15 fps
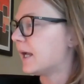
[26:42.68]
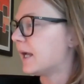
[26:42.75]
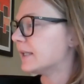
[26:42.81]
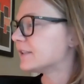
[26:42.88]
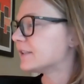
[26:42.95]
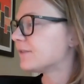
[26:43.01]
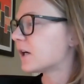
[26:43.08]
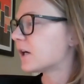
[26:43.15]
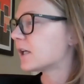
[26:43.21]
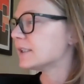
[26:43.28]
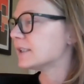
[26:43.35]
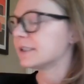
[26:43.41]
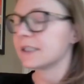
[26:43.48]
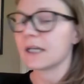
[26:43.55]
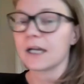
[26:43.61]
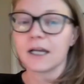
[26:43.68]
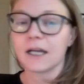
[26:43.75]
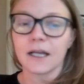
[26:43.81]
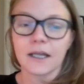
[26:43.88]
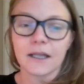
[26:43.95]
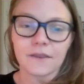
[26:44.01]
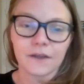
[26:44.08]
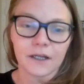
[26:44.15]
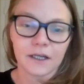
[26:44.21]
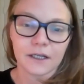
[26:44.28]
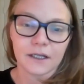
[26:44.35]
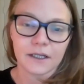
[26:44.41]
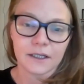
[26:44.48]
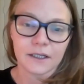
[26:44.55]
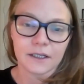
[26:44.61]
As far as
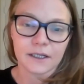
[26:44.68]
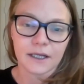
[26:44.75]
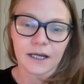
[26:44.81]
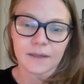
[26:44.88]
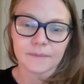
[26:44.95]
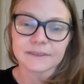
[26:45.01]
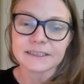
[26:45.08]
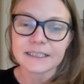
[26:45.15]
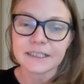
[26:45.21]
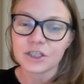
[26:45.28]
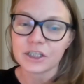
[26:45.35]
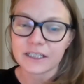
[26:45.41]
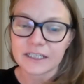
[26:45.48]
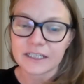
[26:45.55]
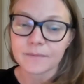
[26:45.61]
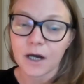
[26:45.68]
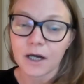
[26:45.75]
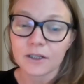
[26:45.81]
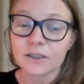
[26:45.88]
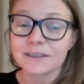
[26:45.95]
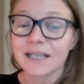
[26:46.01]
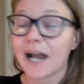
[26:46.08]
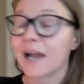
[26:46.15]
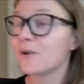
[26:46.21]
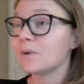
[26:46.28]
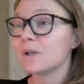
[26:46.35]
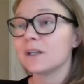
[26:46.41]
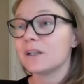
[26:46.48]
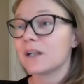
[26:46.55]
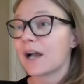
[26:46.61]
the CGE models, I
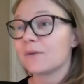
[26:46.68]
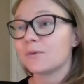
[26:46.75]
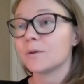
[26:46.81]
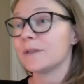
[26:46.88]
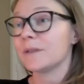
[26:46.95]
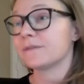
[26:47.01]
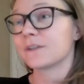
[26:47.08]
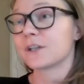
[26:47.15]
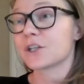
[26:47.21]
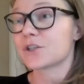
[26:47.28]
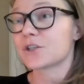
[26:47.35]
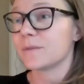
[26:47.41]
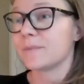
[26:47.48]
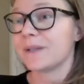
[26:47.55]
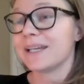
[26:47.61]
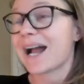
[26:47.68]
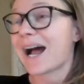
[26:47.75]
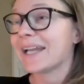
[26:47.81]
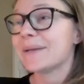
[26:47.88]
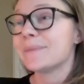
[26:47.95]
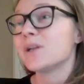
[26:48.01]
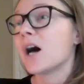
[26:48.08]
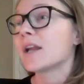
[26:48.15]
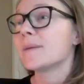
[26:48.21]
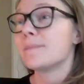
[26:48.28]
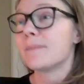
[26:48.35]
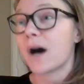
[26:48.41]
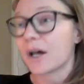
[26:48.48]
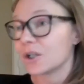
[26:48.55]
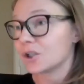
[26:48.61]
will be the first to admit I am not a
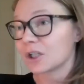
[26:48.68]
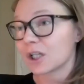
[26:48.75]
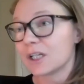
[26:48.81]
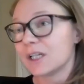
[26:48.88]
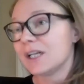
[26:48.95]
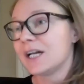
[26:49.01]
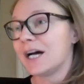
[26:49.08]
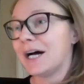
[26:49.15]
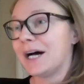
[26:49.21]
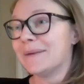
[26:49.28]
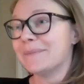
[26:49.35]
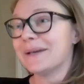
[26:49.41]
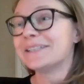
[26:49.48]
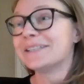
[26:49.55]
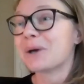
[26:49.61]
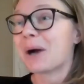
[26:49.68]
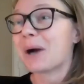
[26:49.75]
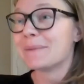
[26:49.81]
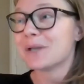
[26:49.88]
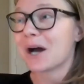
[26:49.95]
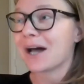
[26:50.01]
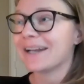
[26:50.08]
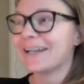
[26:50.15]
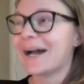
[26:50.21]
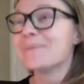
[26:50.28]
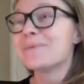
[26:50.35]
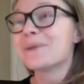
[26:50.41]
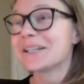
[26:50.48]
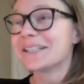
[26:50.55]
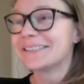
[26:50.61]
modeler. And so I'm
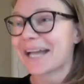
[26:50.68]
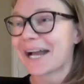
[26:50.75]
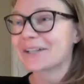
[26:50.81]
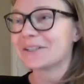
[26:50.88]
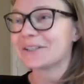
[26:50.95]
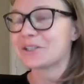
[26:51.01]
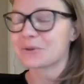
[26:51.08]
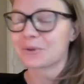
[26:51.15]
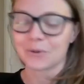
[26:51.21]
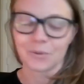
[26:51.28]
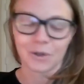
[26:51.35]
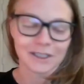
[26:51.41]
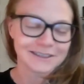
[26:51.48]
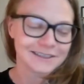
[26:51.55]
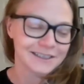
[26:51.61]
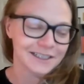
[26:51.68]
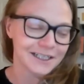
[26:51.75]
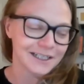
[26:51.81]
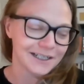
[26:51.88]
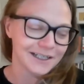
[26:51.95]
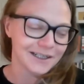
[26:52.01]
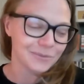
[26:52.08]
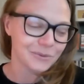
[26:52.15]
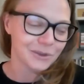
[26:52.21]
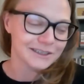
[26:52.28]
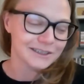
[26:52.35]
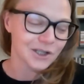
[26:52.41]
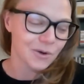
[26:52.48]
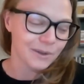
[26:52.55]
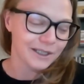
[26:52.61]
not exactly sure what's
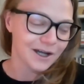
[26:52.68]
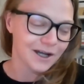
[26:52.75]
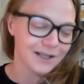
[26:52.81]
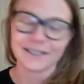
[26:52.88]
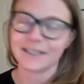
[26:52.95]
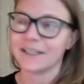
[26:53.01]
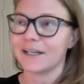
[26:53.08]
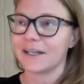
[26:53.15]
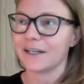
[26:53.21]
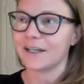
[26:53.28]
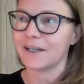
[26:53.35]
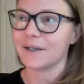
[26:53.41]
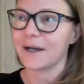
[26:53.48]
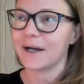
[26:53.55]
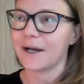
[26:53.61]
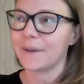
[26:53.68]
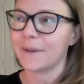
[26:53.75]
going on in the